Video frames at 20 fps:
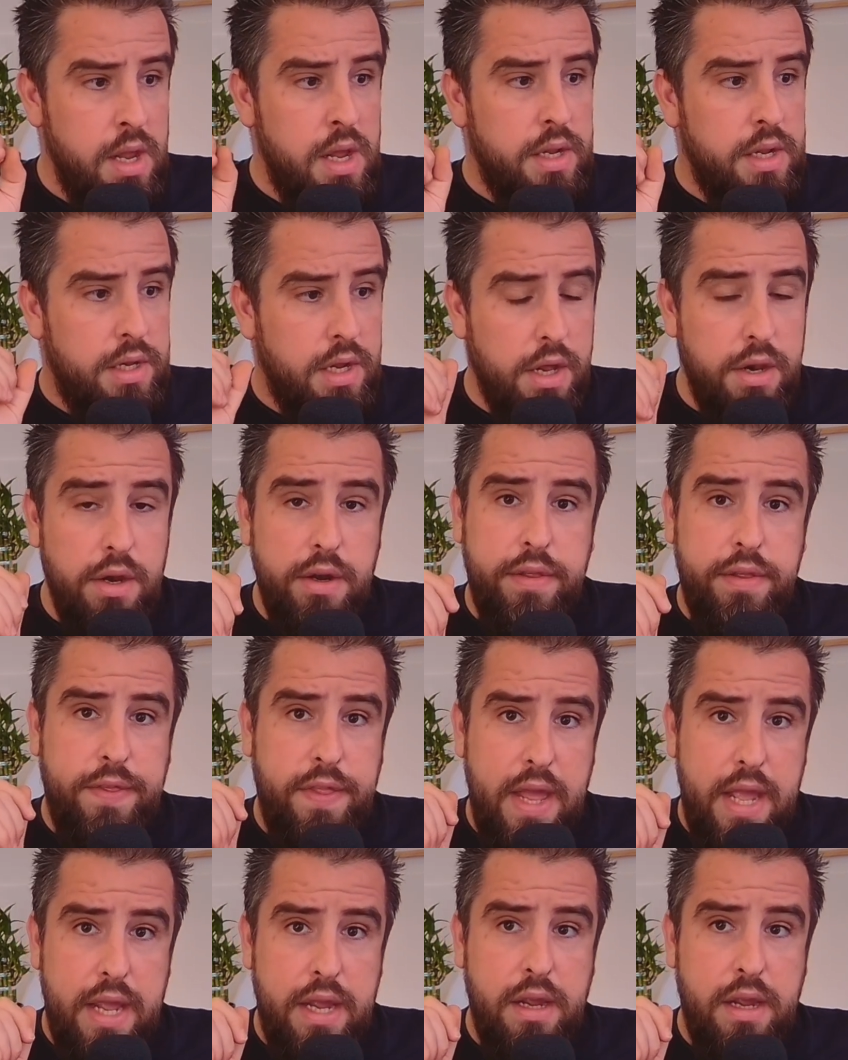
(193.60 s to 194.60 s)
The other
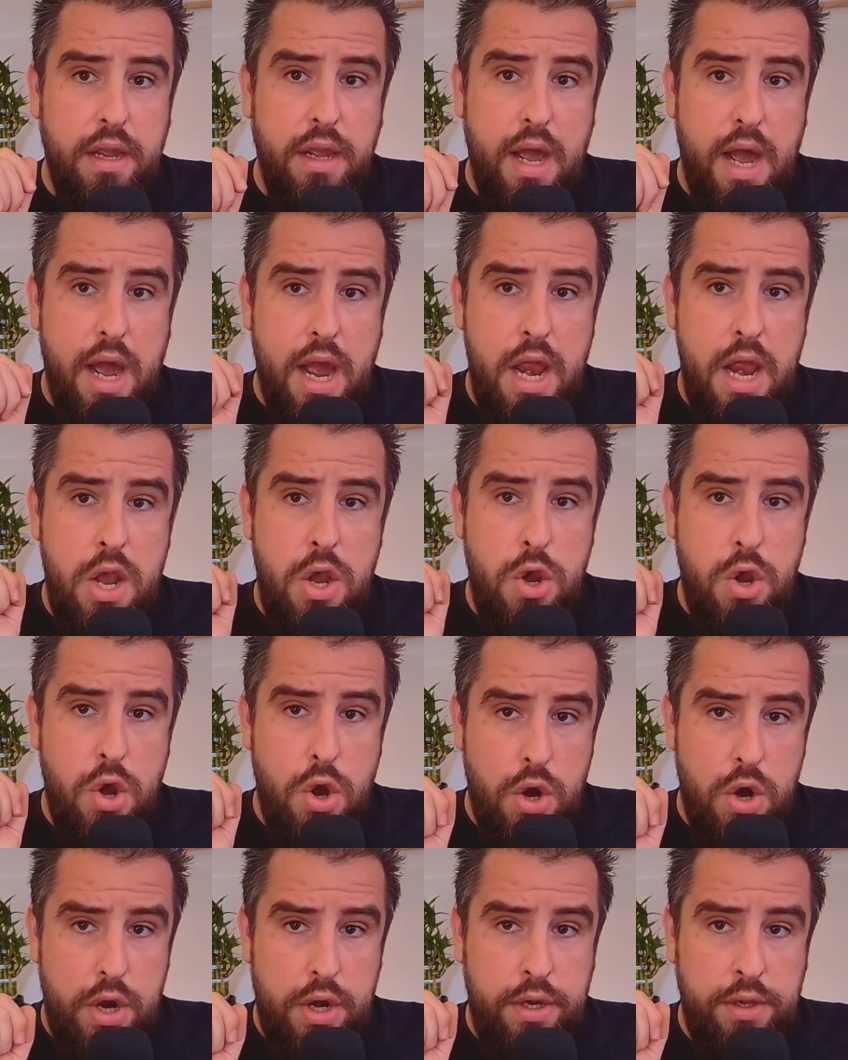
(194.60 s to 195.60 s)
thing I
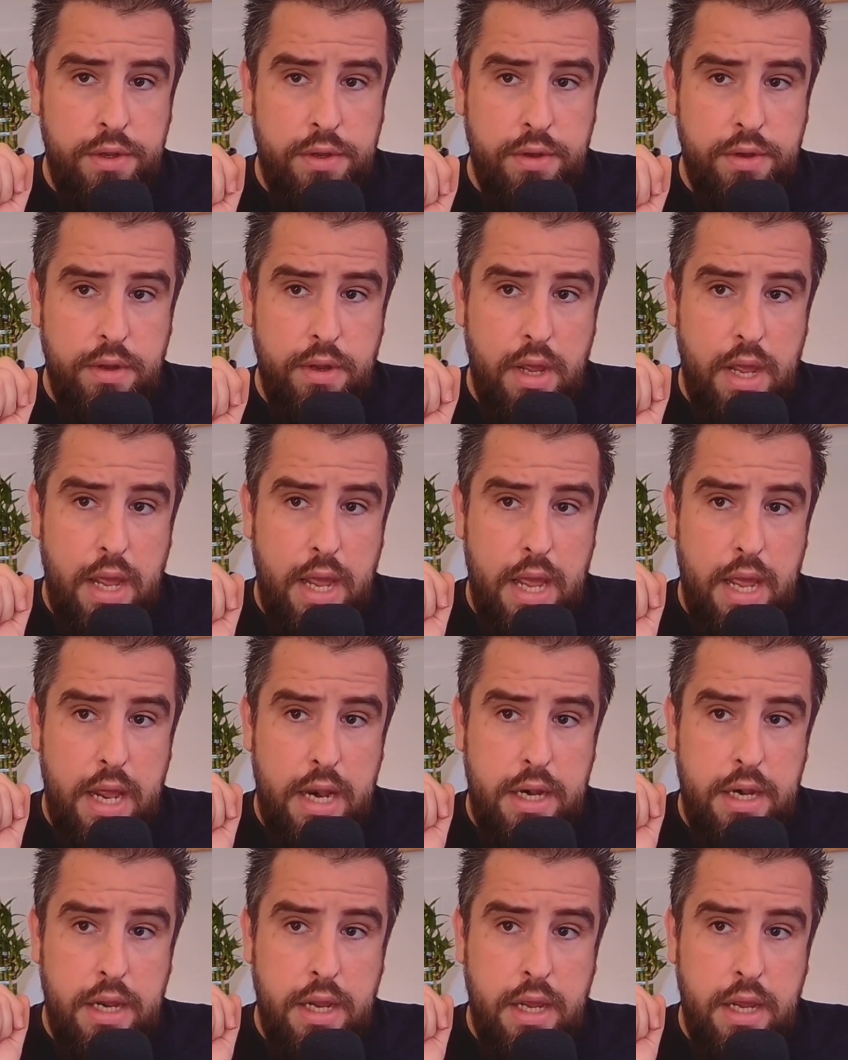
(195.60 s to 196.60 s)
learned,
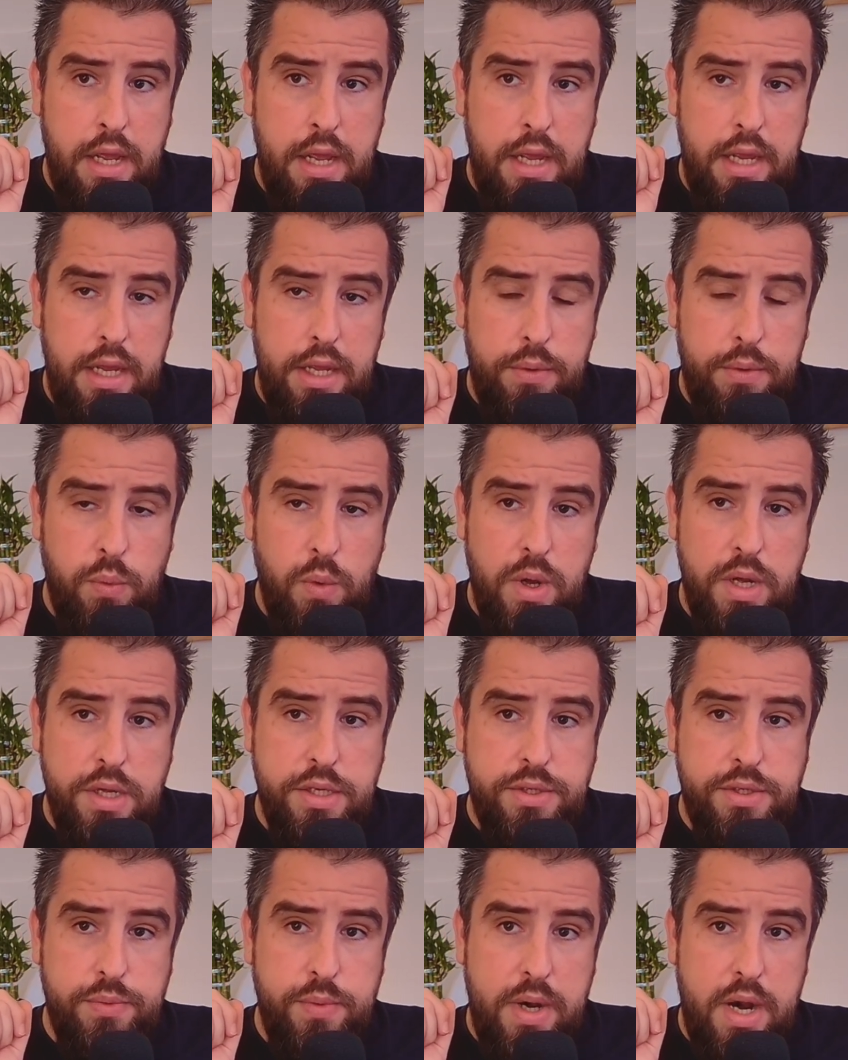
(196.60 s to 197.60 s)
and it
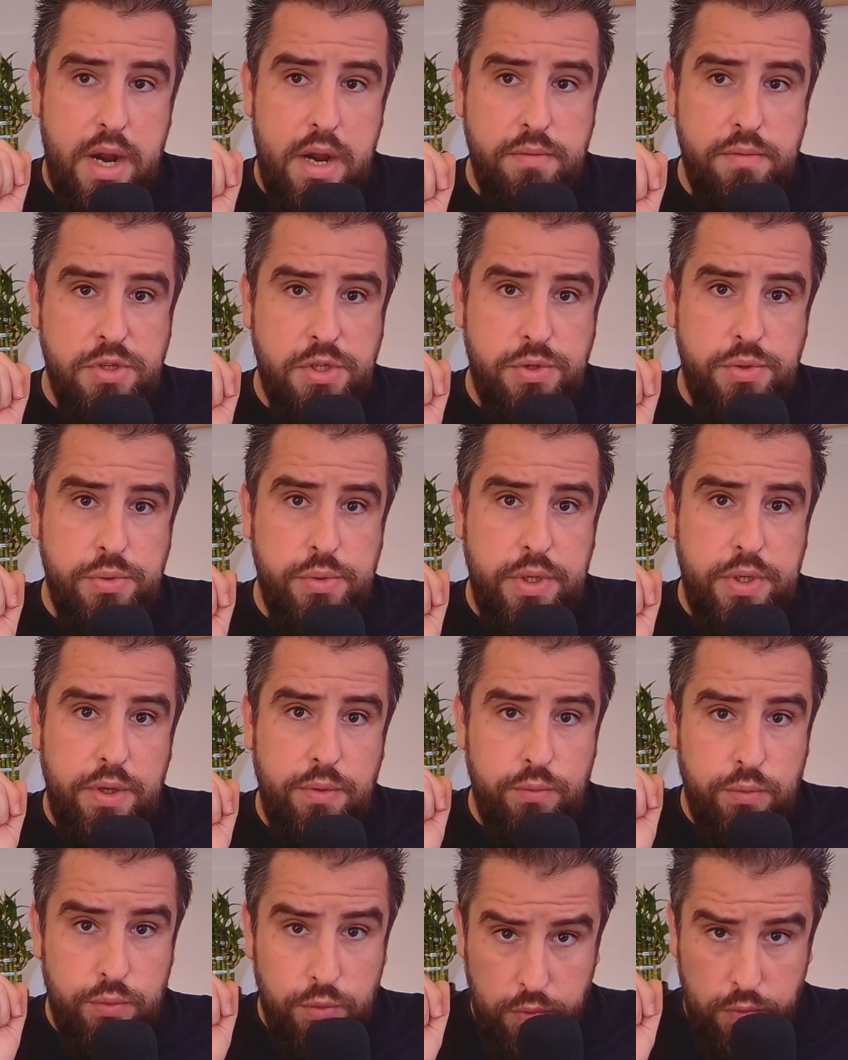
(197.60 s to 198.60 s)
was when I was
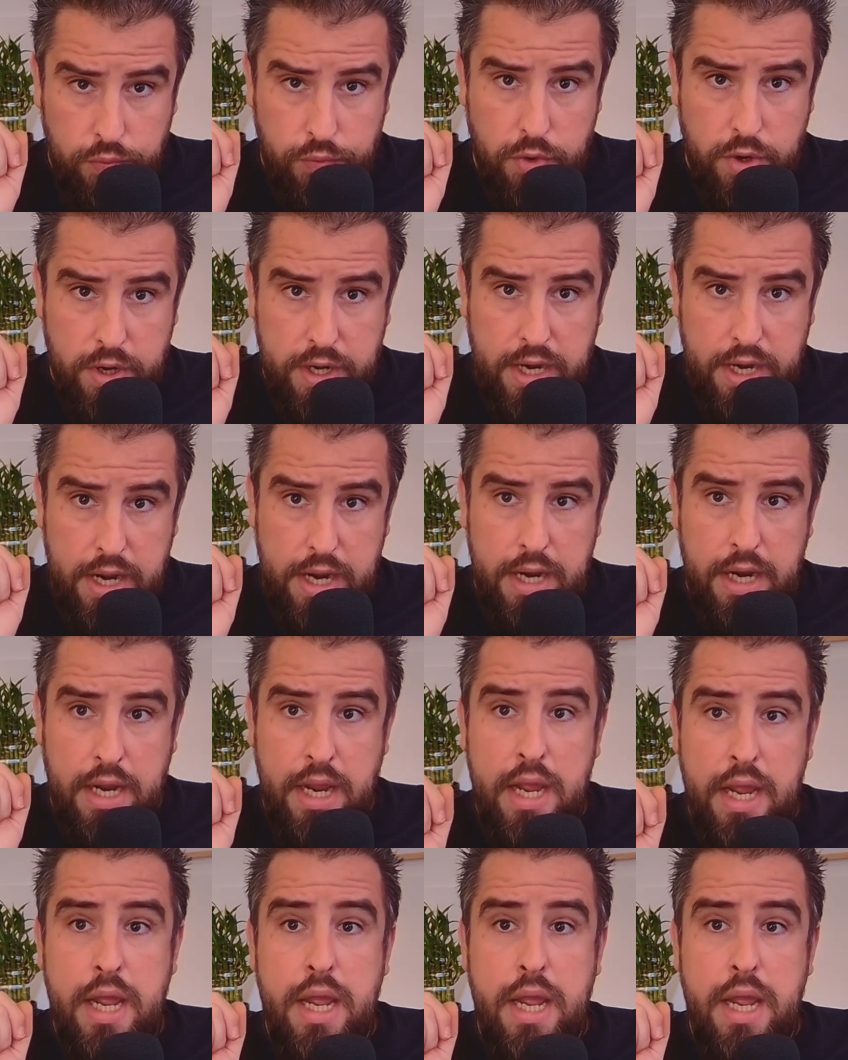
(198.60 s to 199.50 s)
doing woodworking,